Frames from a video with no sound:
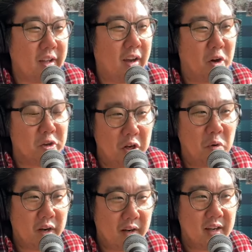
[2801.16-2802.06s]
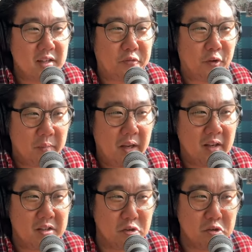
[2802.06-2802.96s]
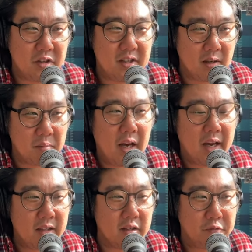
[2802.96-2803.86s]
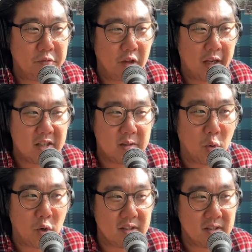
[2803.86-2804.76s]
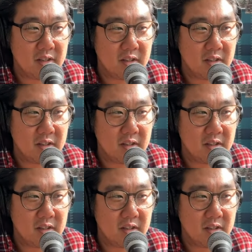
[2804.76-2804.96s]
Yeah. Oh, you know what it is for me? It's usually some kind of like sport,